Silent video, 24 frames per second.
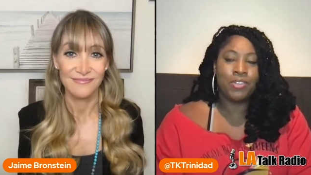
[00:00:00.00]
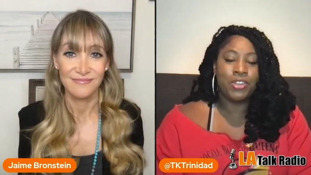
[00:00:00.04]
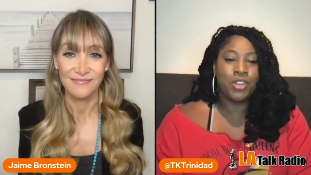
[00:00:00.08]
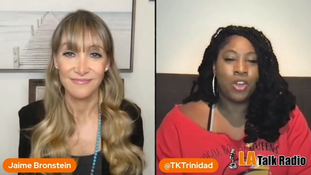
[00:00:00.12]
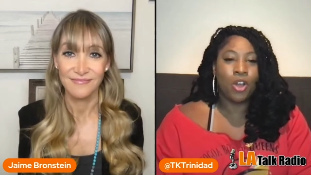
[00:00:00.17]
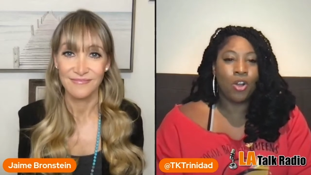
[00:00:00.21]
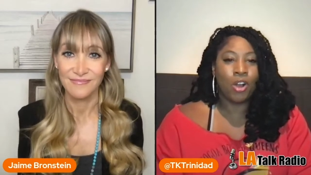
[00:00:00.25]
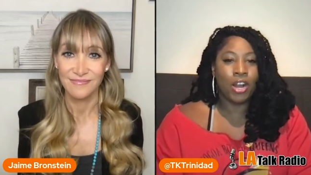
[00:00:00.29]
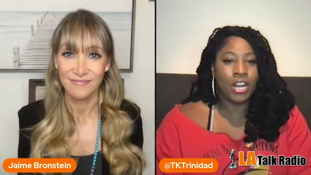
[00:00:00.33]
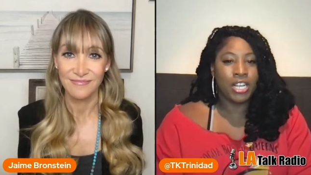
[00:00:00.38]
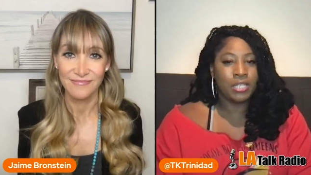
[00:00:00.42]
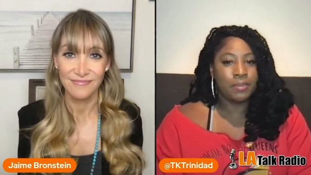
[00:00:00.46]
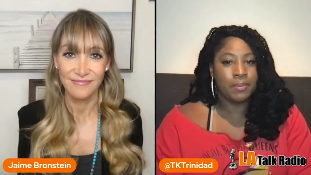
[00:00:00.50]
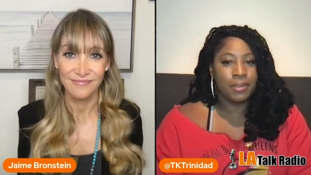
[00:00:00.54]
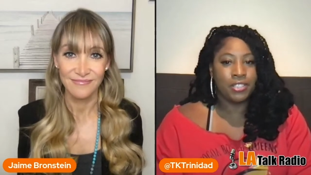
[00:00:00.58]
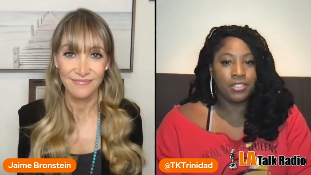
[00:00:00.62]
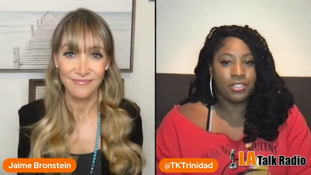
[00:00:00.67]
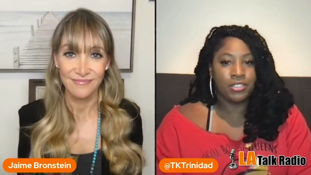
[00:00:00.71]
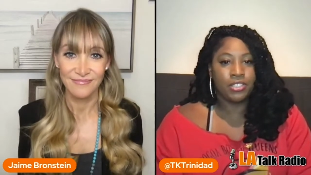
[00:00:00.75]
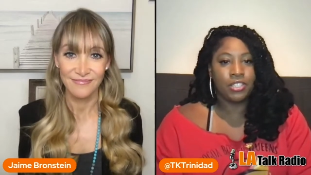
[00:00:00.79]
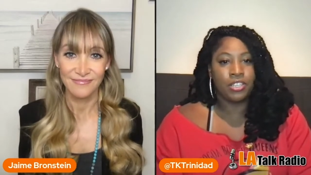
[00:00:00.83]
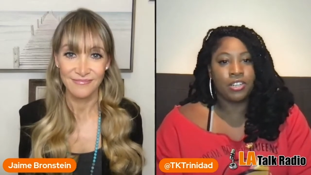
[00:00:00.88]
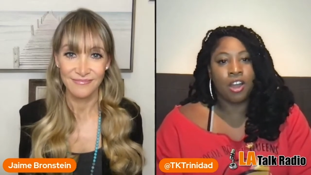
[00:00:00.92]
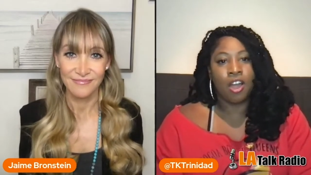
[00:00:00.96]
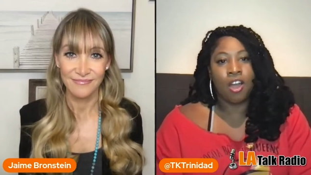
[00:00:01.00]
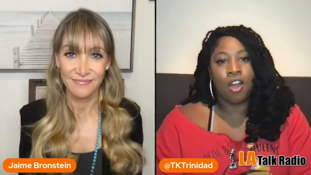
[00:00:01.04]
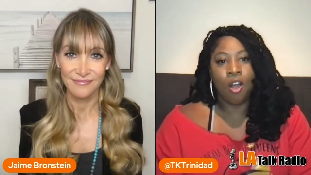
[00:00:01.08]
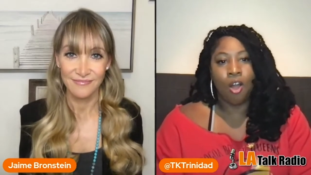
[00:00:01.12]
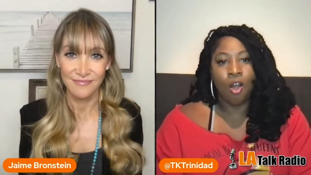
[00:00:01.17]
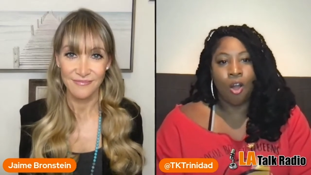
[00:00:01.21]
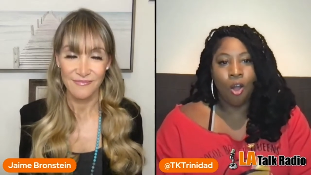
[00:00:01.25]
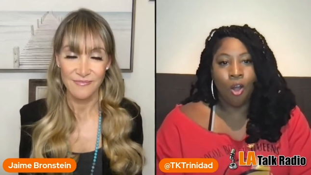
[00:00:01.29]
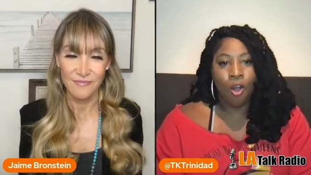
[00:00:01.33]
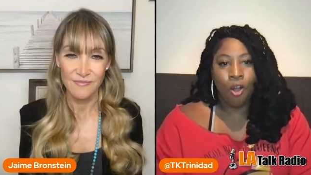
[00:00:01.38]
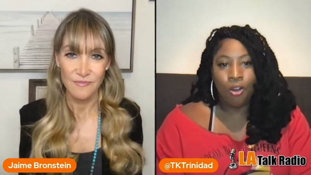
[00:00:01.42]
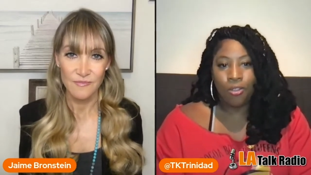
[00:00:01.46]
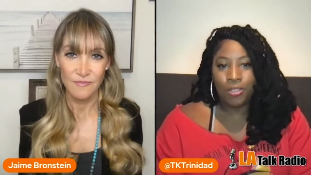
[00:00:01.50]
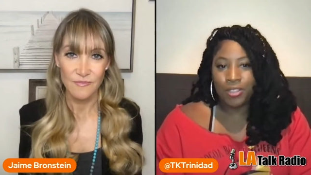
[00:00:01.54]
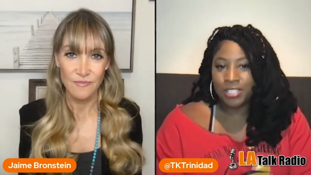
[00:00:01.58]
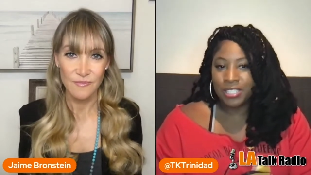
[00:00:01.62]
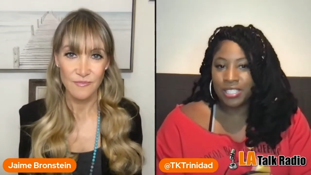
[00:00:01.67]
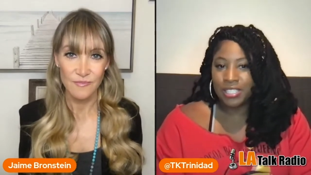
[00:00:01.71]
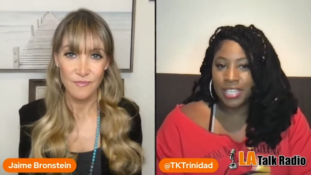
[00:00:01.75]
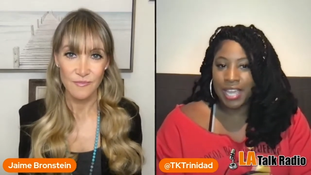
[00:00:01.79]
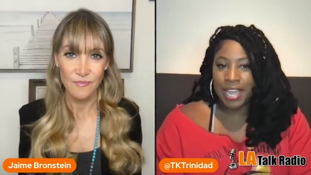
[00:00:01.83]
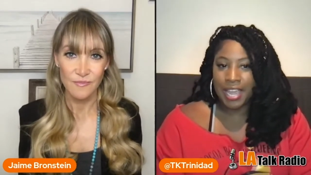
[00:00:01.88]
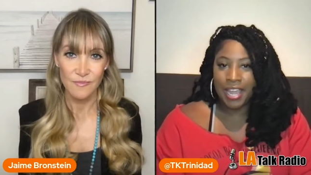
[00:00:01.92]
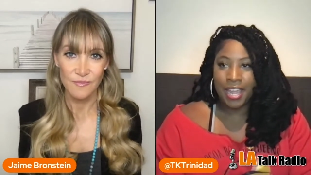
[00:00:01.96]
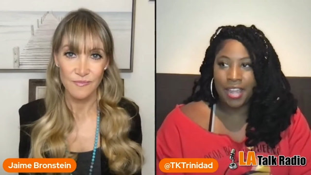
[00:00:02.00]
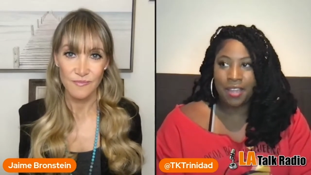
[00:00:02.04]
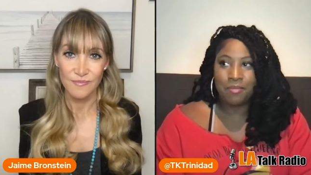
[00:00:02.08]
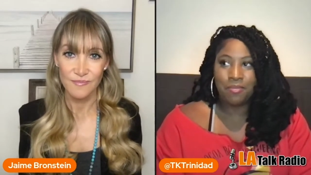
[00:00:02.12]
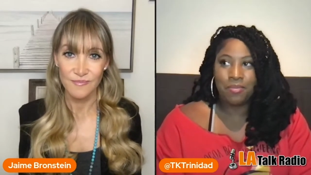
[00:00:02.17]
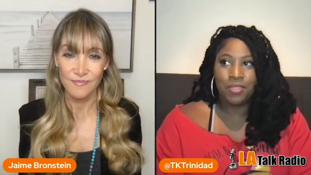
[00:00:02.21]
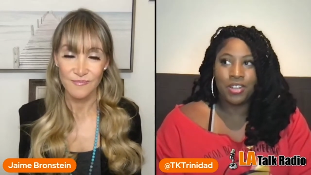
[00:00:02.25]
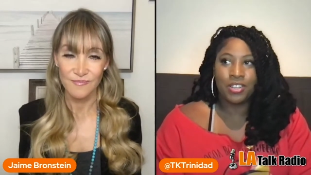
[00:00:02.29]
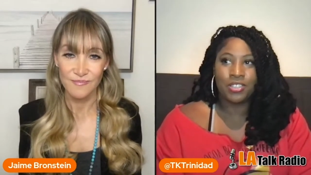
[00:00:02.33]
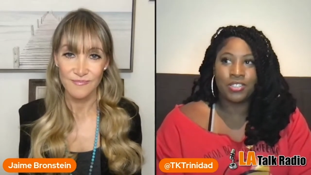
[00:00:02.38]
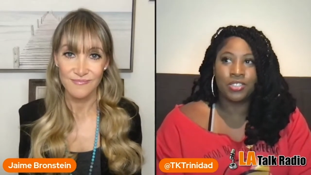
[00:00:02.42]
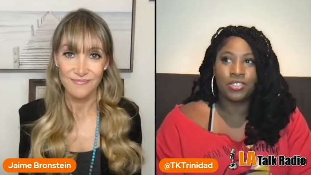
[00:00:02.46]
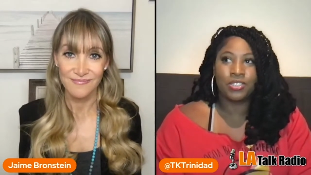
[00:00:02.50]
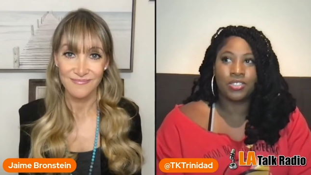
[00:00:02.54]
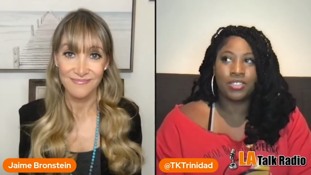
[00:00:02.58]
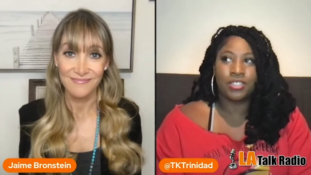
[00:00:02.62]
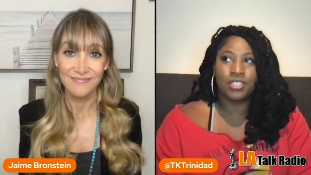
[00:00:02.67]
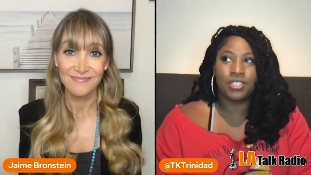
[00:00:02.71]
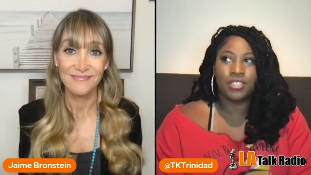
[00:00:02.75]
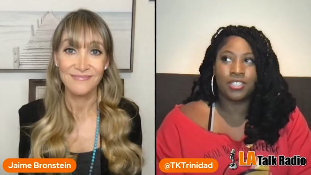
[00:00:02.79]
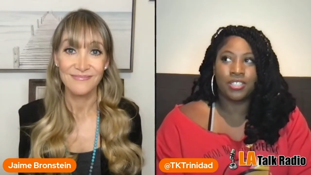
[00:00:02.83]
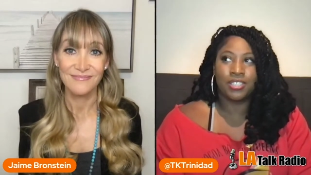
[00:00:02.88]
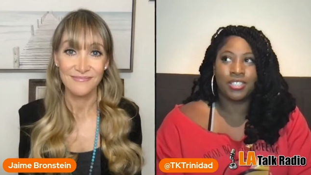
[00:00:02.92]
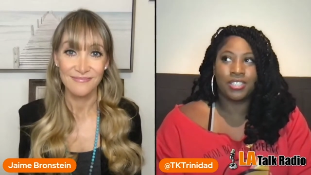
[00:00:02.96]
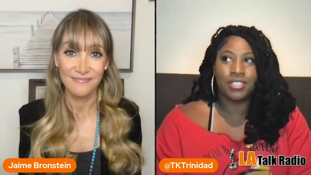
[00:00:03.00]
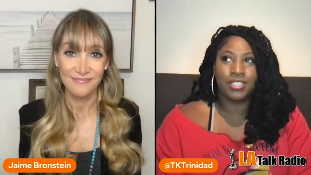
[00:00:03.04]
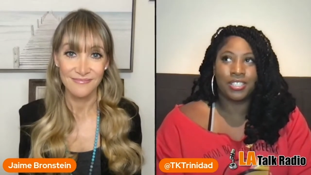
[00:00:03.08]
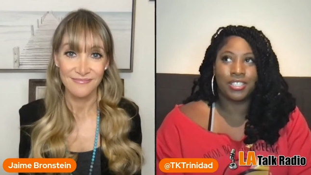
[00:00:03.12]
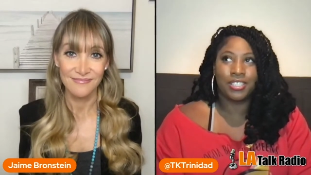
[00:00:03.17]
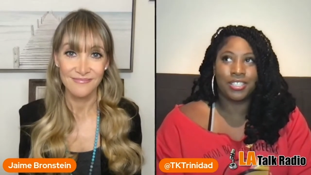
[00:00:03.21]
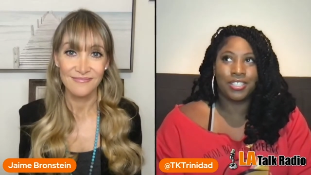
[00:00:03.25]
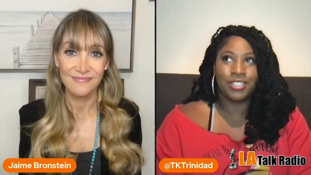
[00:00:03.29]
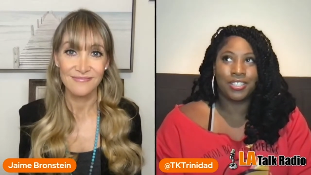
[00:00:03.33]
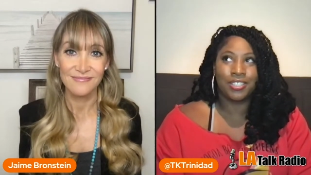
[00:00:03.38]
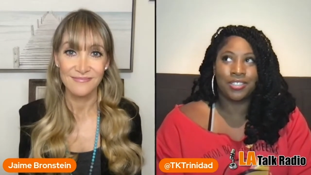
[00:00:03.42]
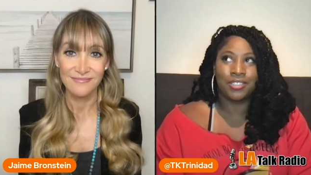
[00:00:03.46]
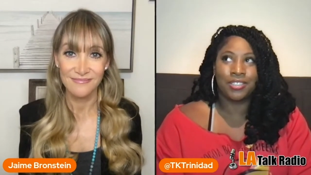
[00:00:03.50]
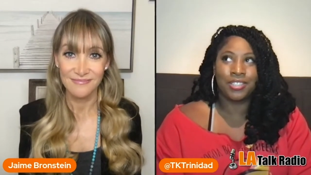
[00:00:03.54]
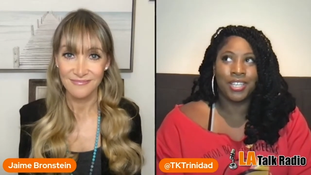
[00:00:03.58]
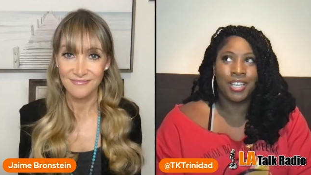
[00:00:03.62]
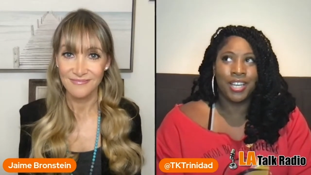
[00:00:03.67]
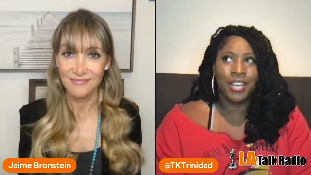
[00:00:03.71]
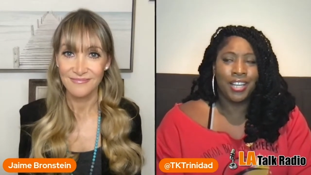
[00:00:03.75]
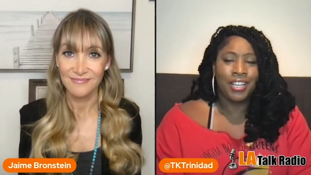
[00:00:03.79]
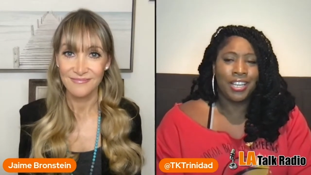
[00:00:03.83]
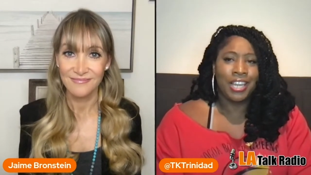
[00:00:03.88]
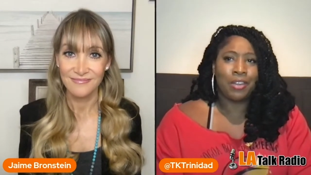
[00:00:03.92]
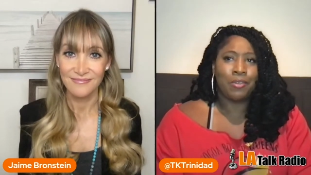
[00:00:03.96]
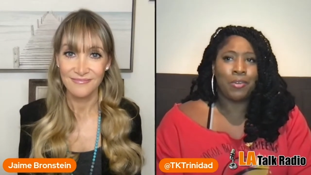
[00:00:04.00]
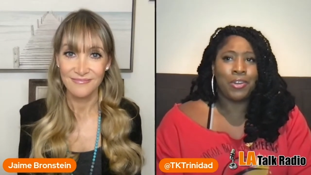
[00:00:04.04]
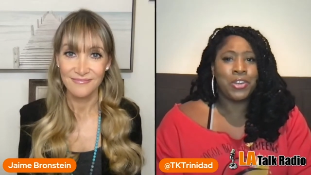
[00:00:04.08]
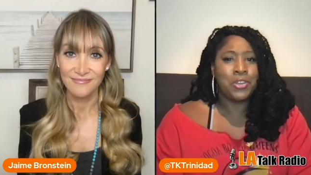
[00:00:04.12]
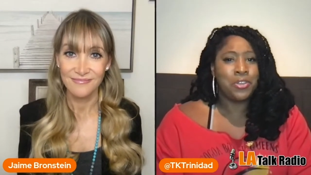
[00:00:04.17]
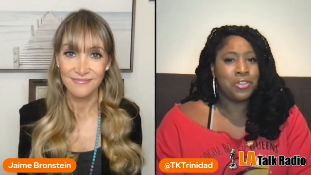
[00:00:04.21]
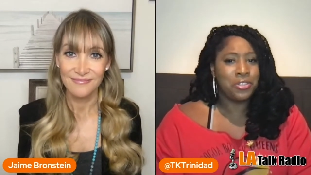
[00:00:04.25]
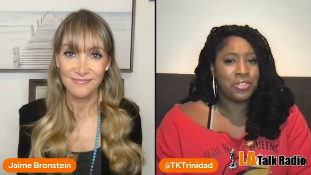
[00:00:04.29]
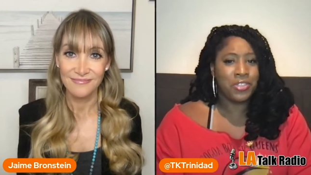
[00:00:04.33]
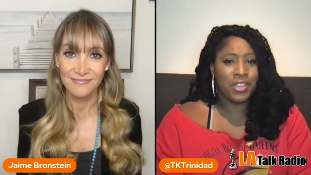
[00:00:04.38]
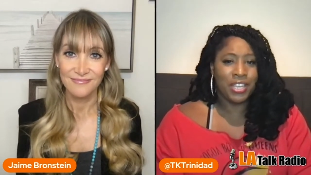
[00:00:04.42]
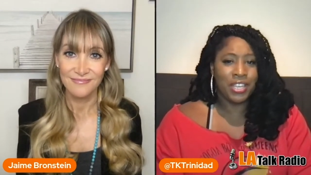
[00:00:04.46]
Speaker 1: even though our experiences are not all the same, there's there's still like when you